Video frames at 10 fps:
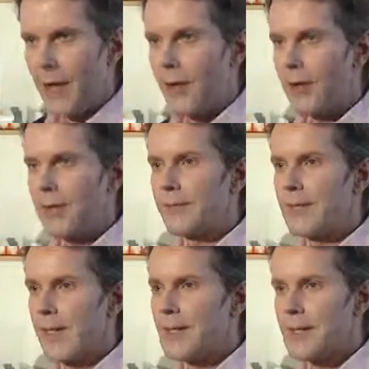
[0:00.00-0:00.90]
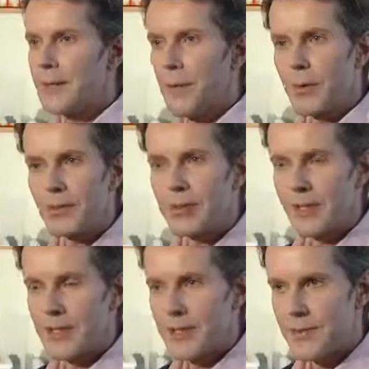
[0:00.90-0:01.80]
Or if there is
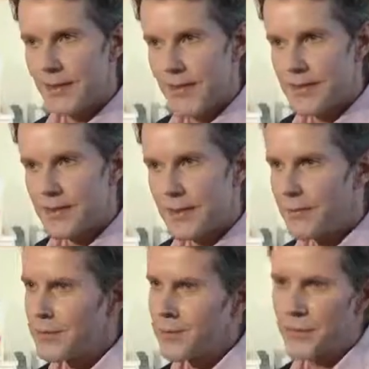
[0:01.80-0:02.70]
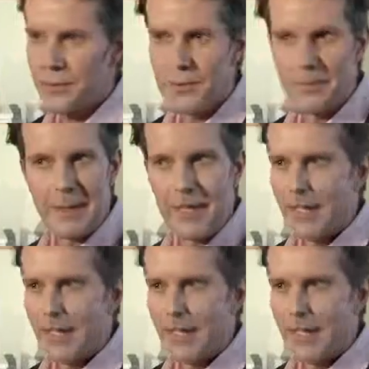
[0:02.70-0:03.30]
emotional stress due to